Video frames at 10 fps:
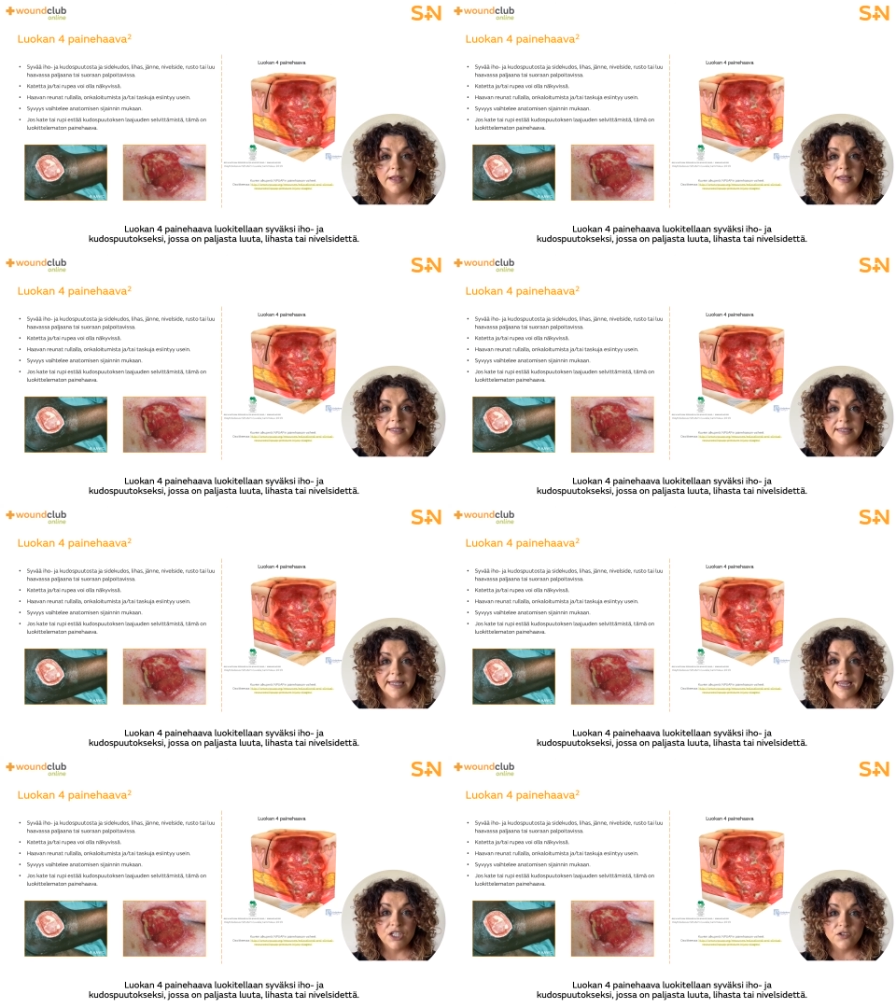
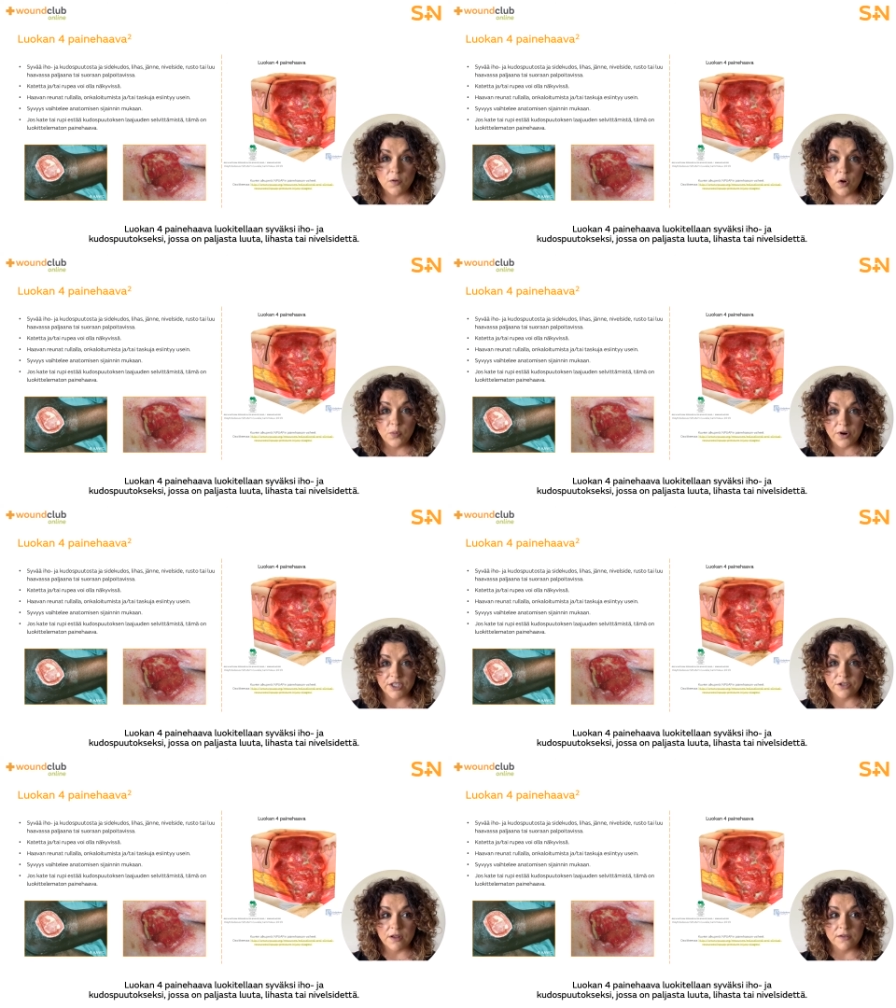Category 4
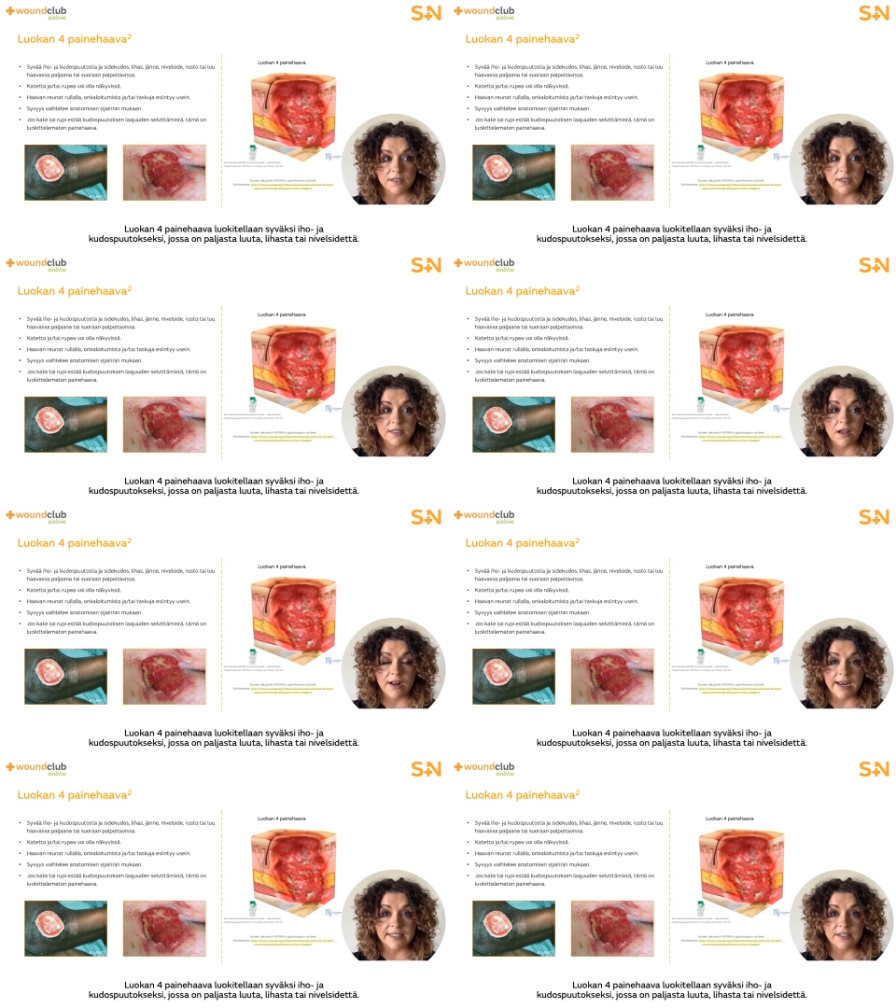pressure ulcers are
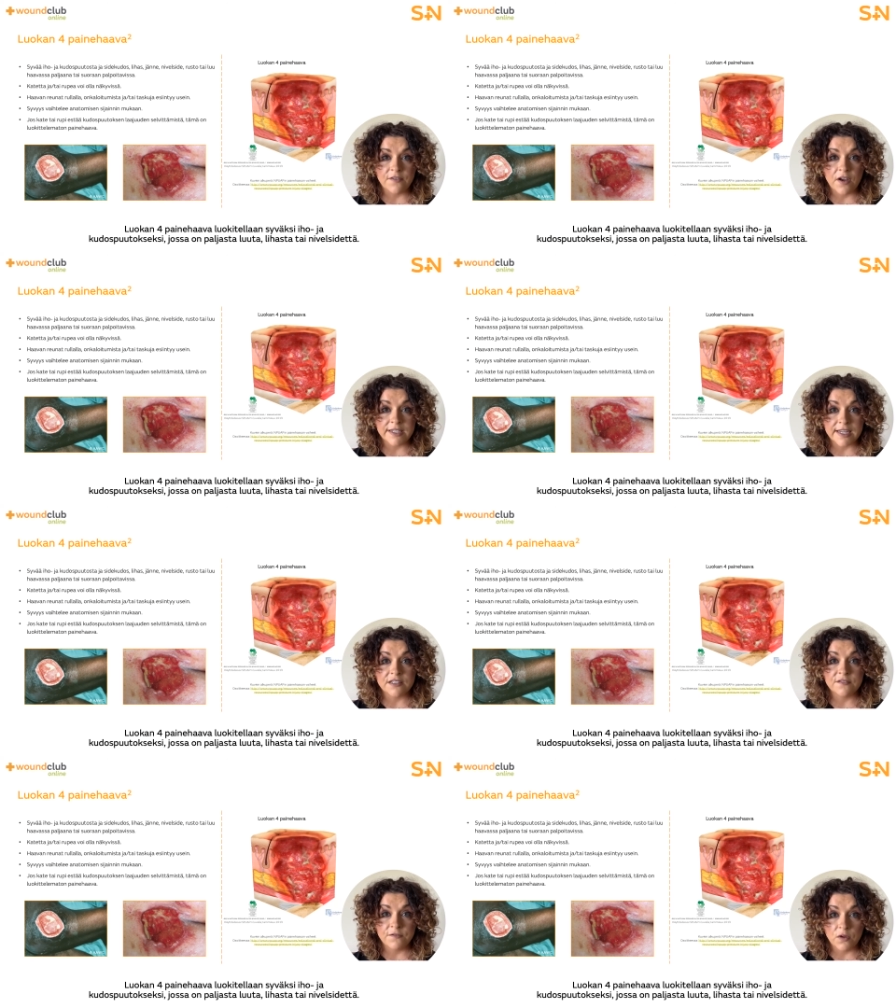classified
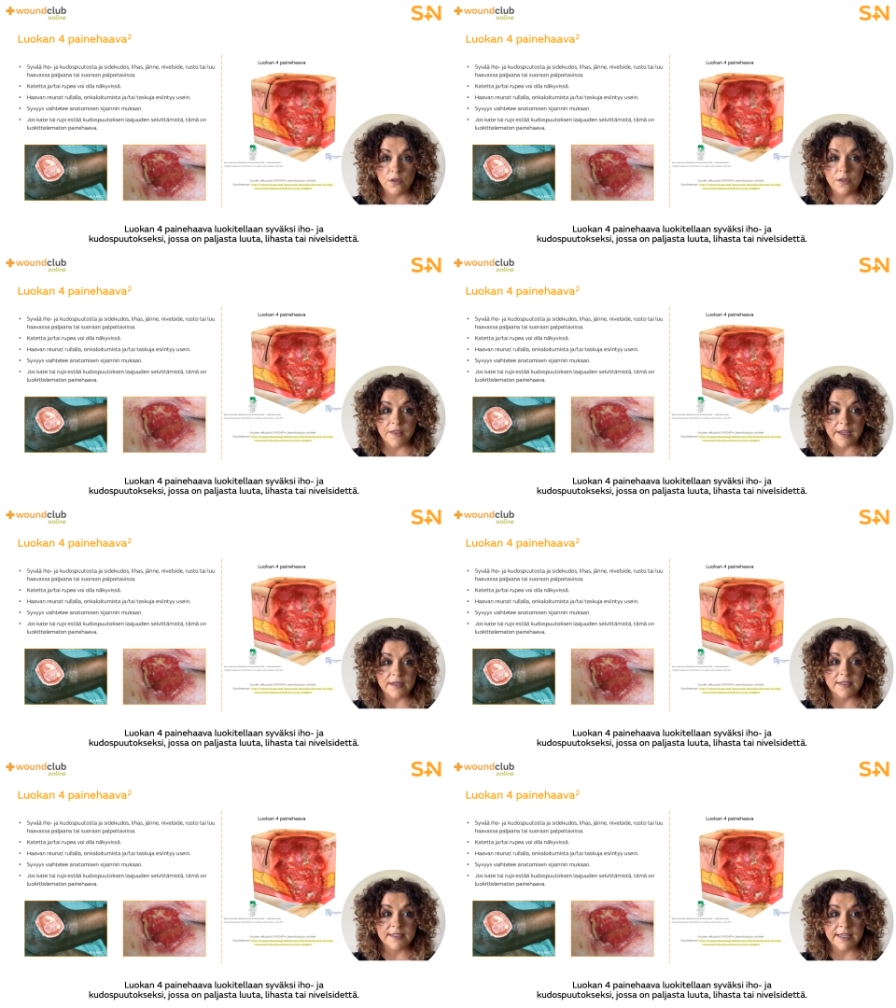as full
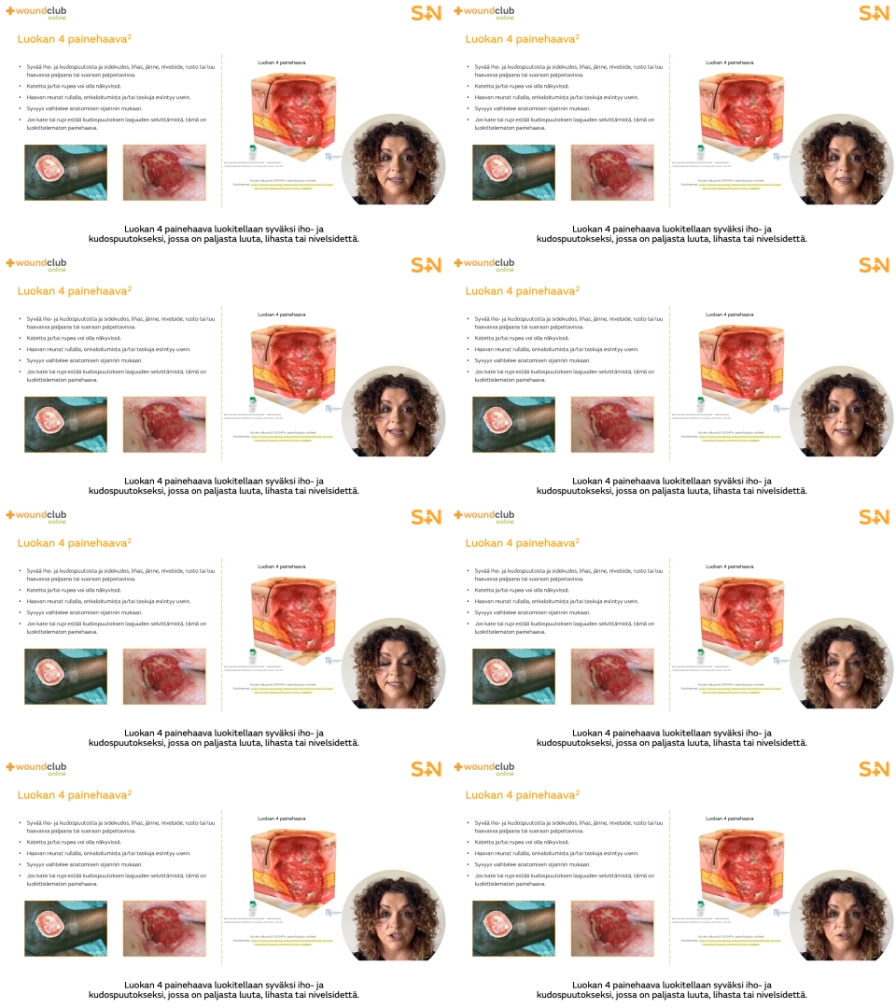thickness skin and
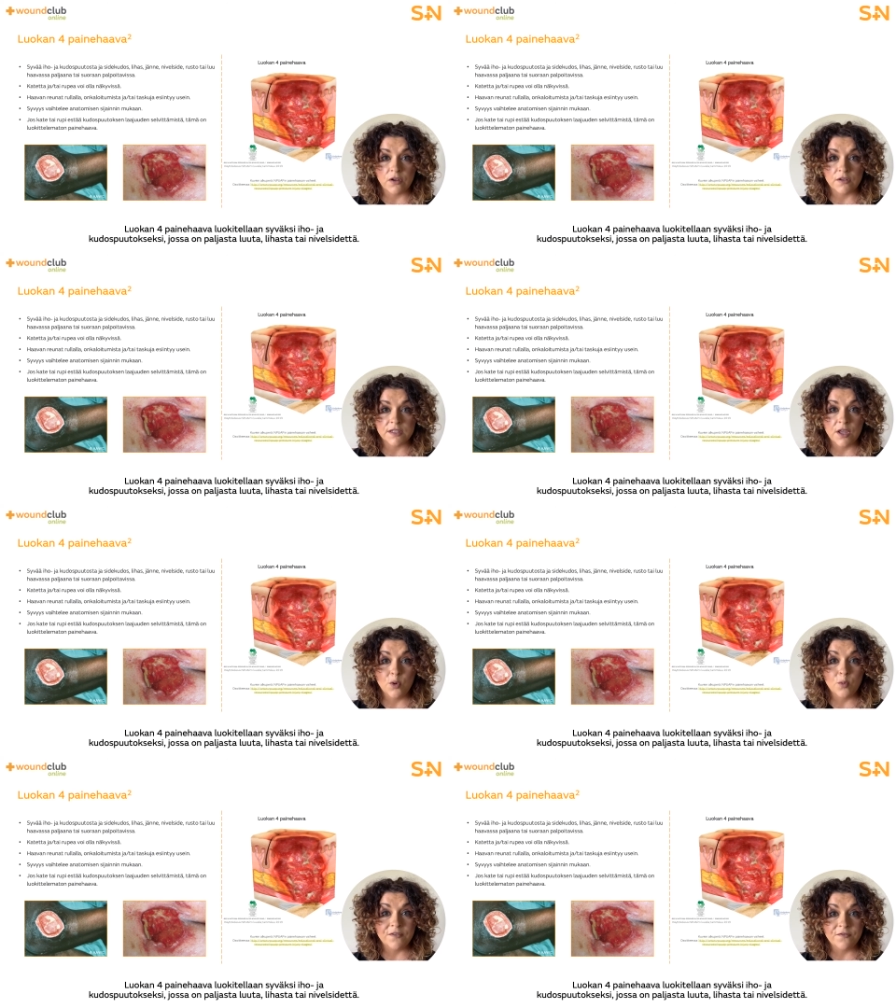tissue loss
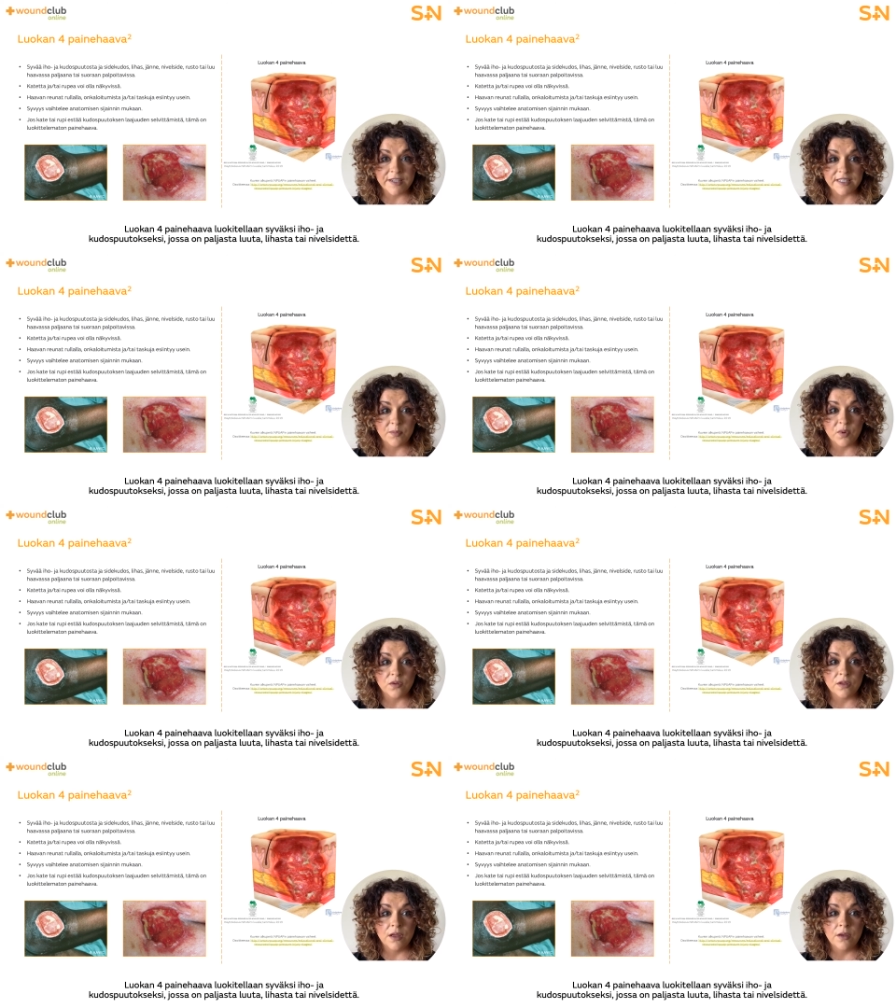with
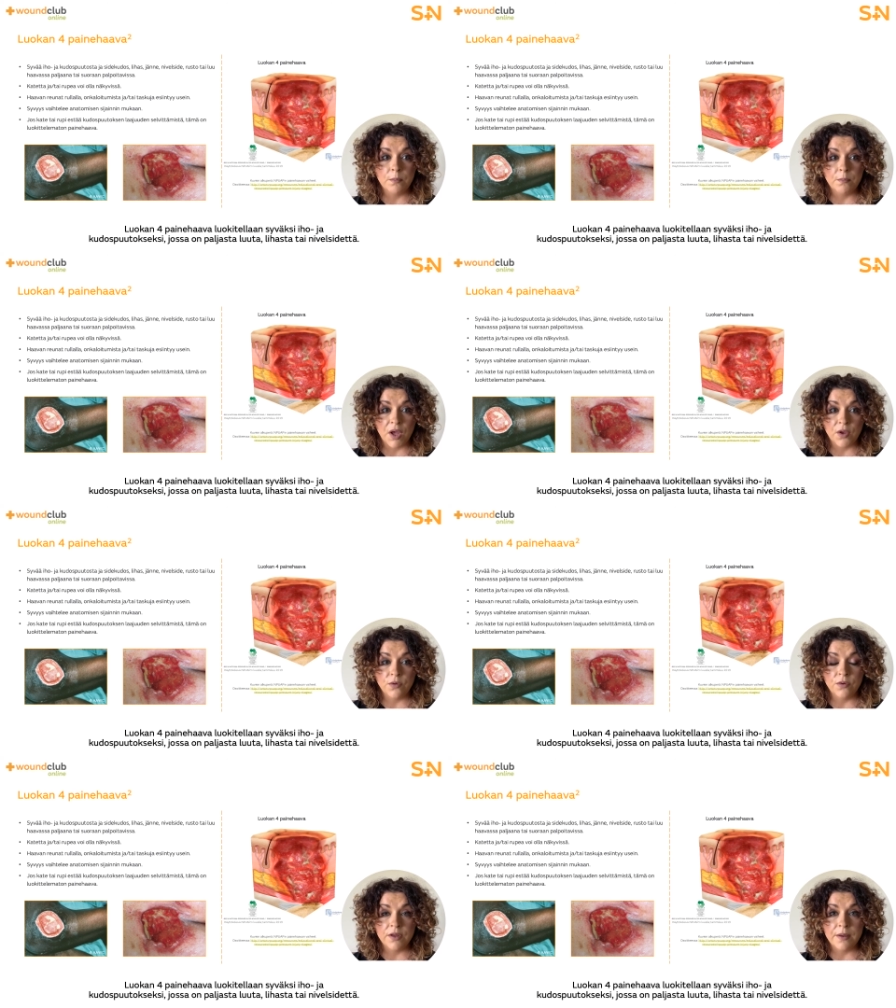visible
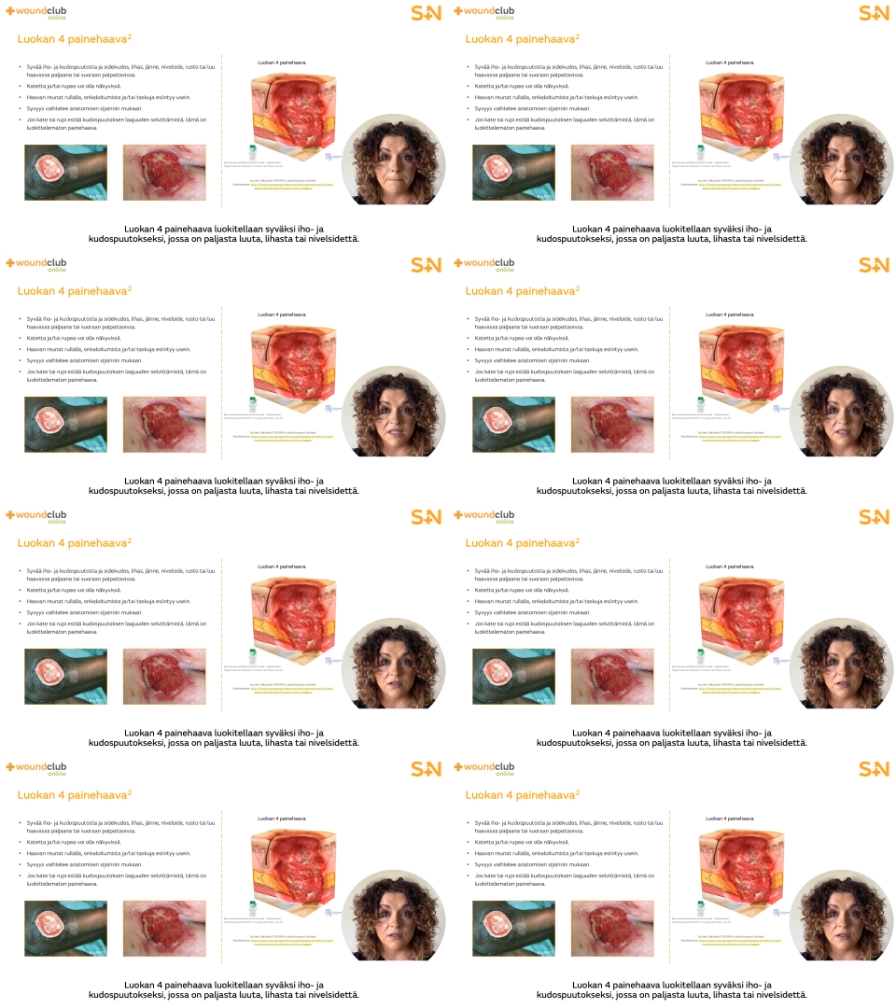bone,
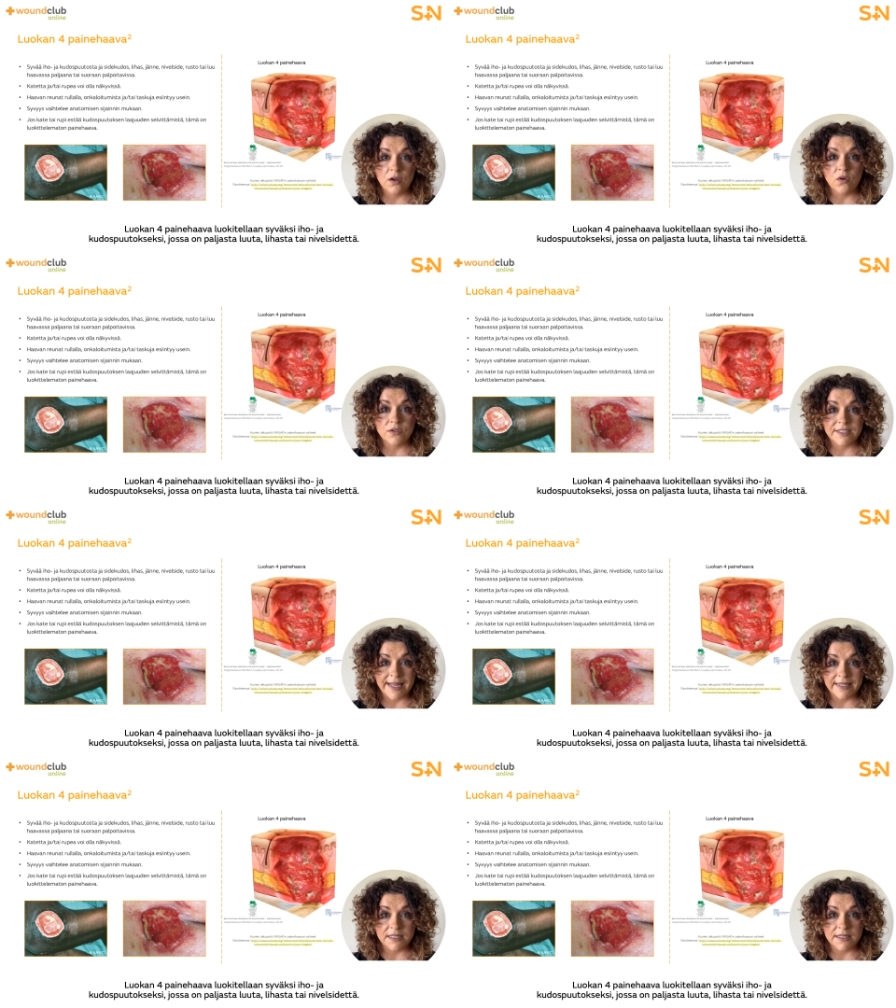muscle or
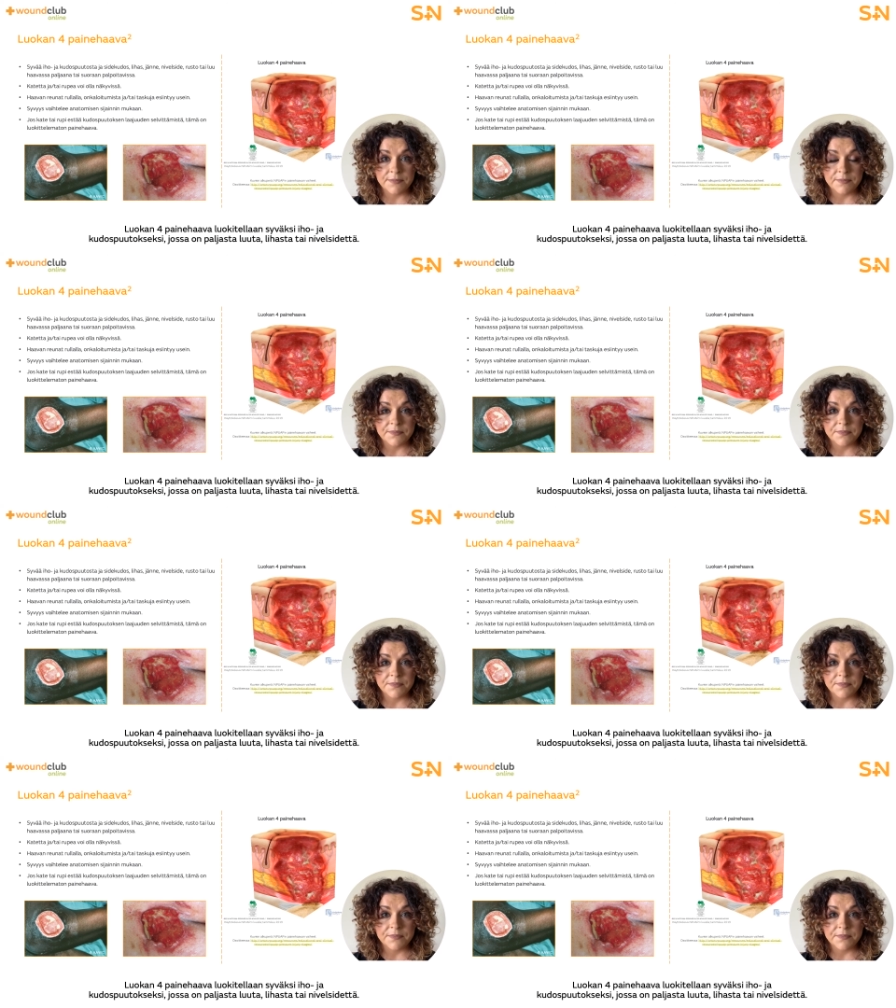tendon.